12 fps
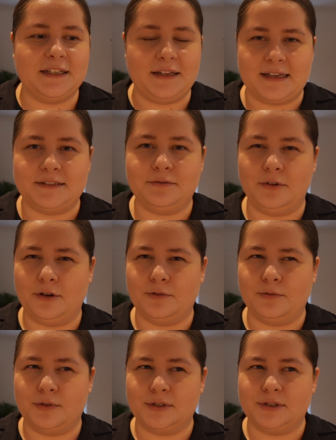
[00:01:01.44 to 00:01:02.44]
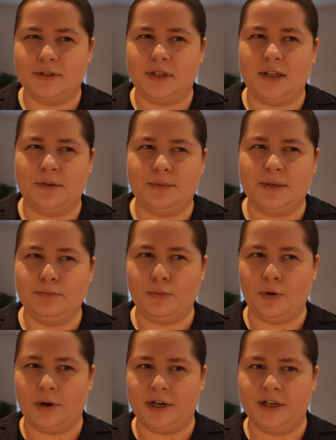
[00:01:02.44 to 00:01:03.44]
the last vlog was a little bit
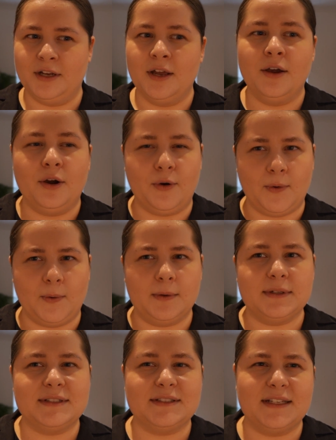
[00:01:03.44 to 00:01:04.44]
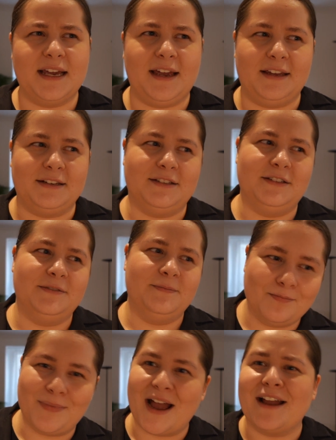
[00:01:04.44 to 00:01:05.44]
more hauls and
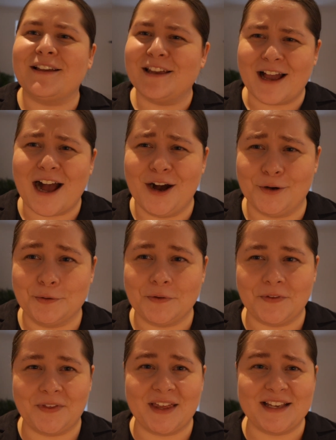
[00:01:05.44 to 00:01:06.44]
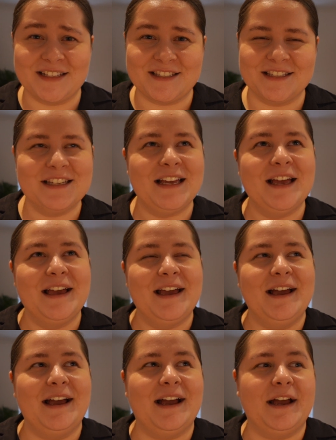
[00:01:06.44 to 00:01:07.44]
packing out things,
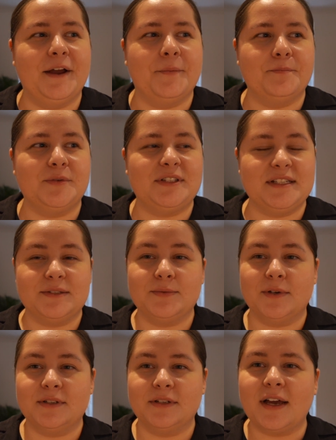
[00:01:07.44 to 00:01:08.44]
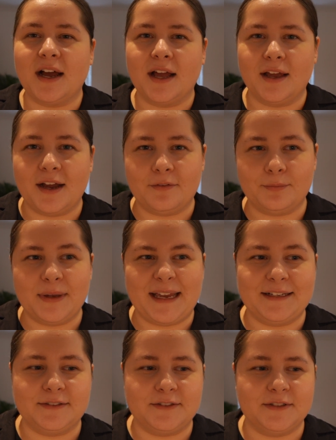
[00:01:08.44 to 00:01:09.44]
but this one I have
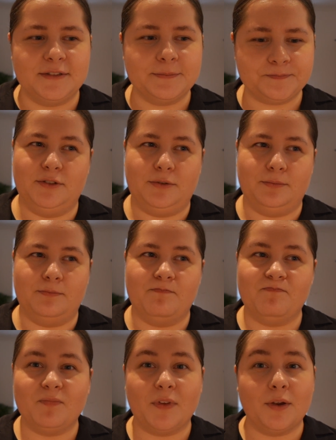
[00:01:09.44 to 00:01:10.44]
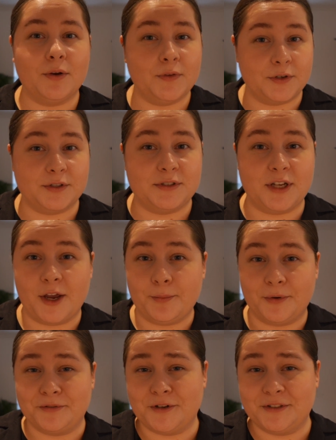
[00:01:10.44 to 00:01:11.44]
planned some other type
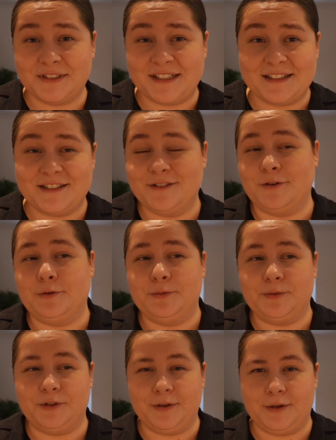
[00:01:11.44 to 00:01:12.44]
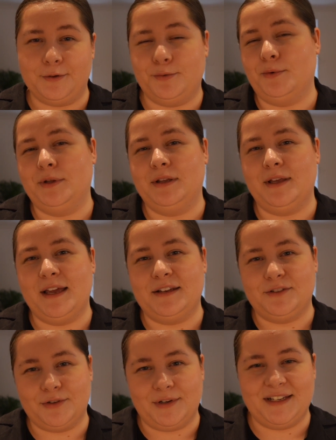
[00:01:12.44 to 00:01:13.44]
of content, so hopefully you will
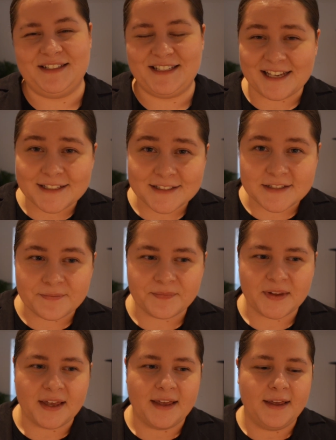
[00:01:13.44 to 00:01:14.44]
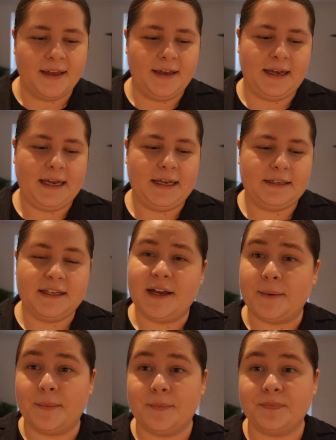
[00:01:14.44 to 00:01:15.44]
enjoy that. And yeah,